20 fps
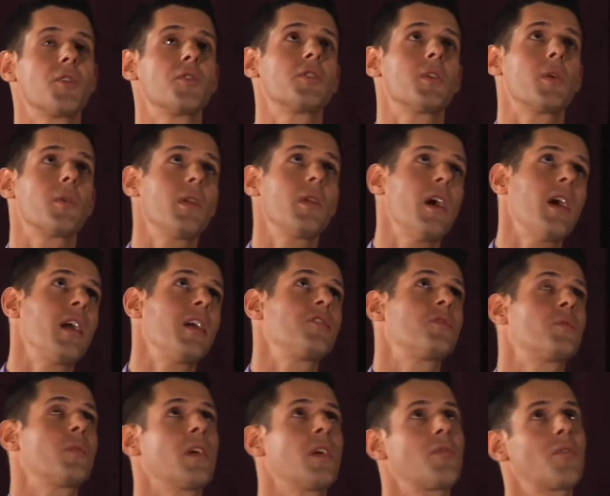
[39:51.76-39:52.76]
is so
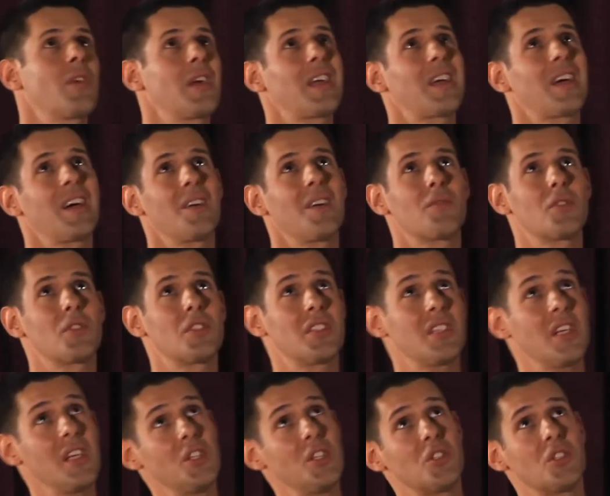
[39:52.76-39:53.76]
nice, we have great
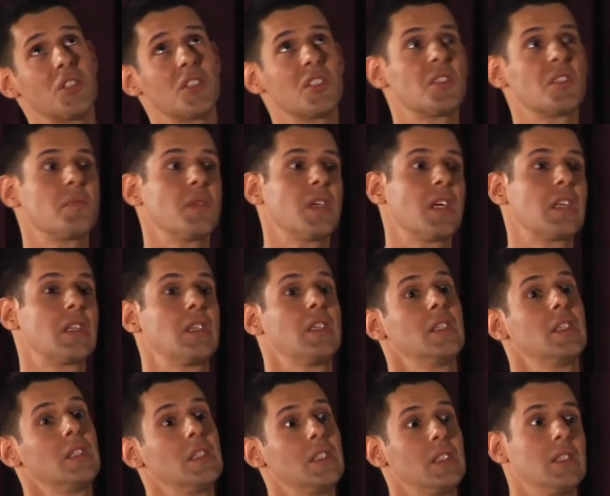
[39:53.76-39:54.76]
conversations, but
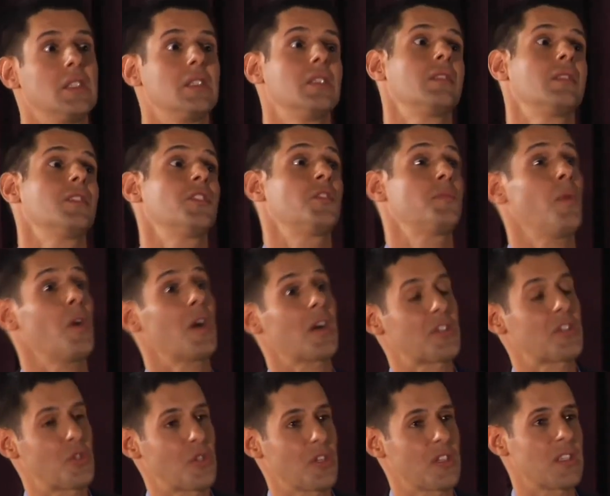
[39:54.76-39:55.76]
the
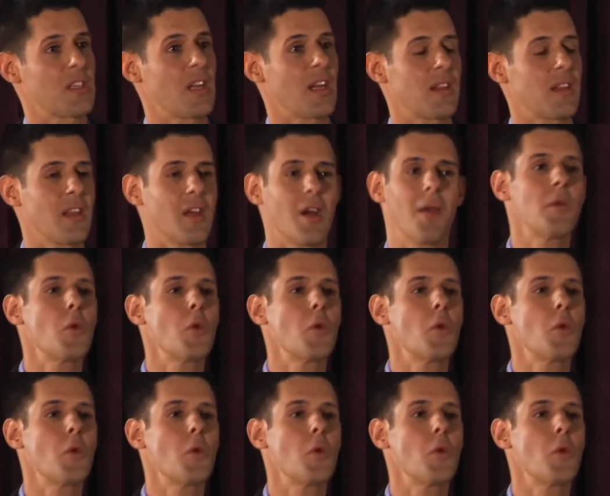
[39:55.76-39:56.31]
spark's just not there. I